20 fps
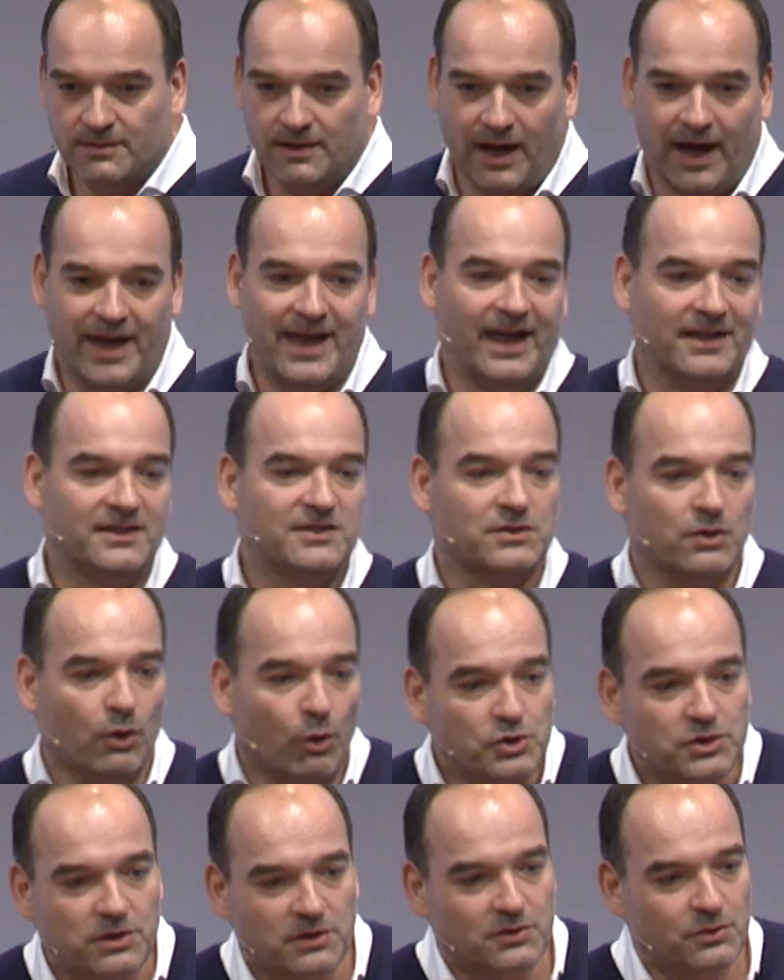I add
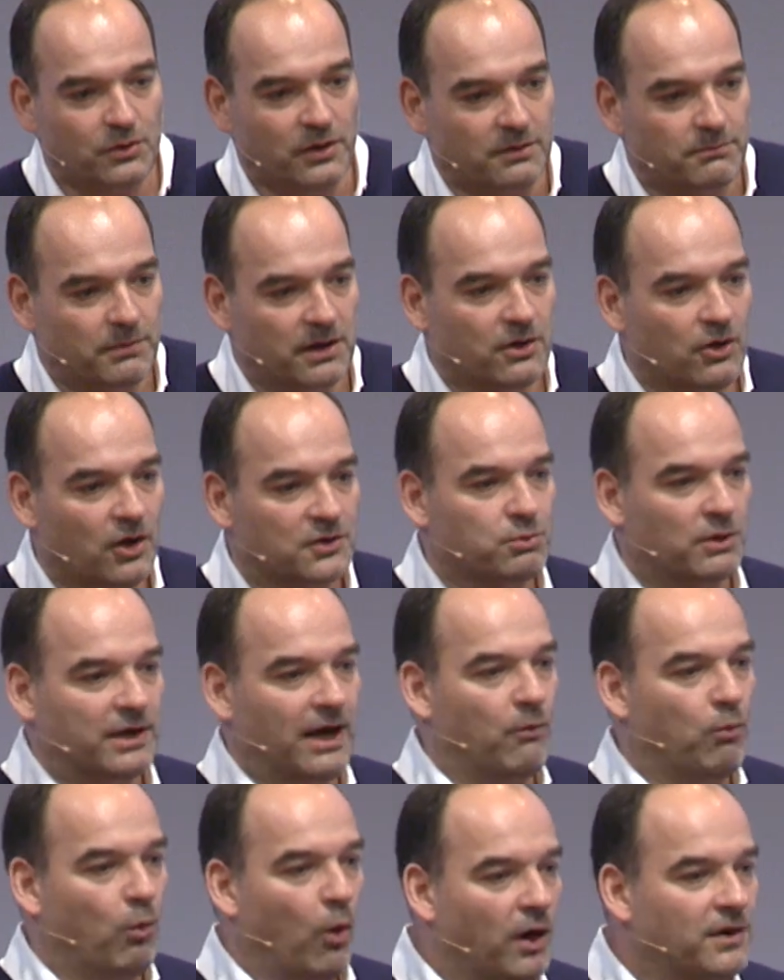social to it, because what I
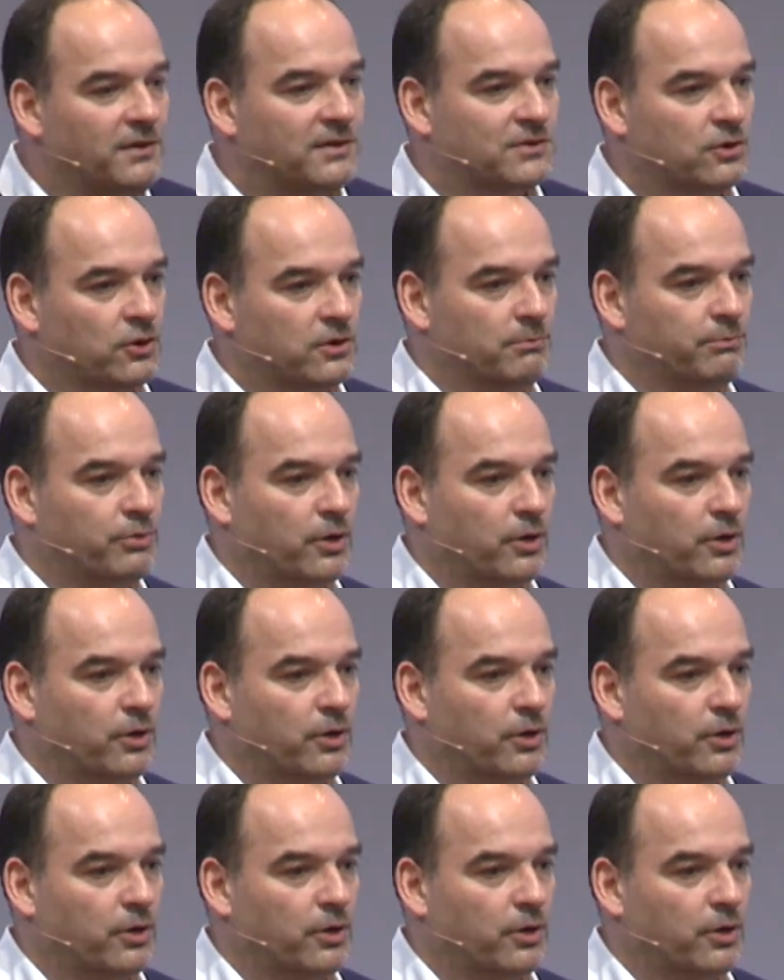want certain